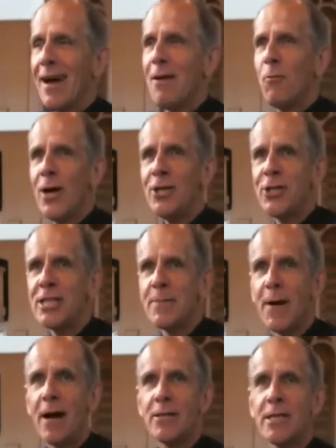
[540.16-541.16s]
And when she's
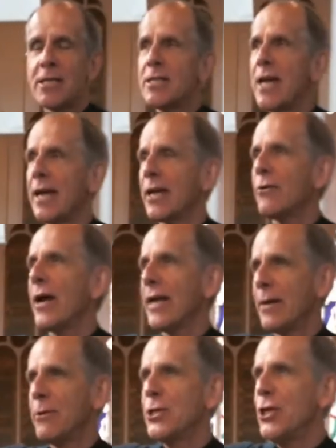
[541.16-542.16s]
about to sin
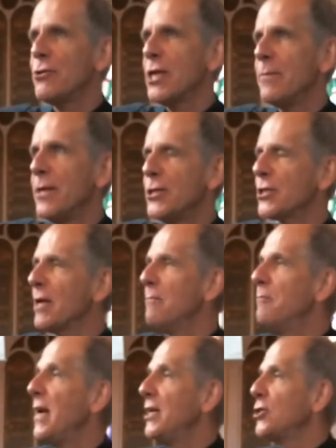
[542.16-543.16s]
greatly, which usually means she's
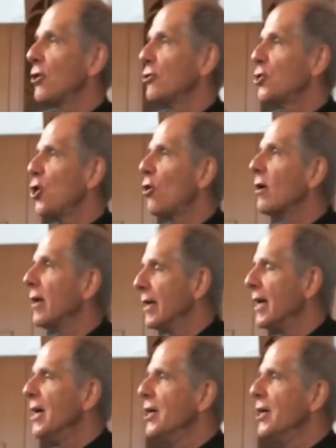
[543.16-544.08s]
going to binge on chocolate,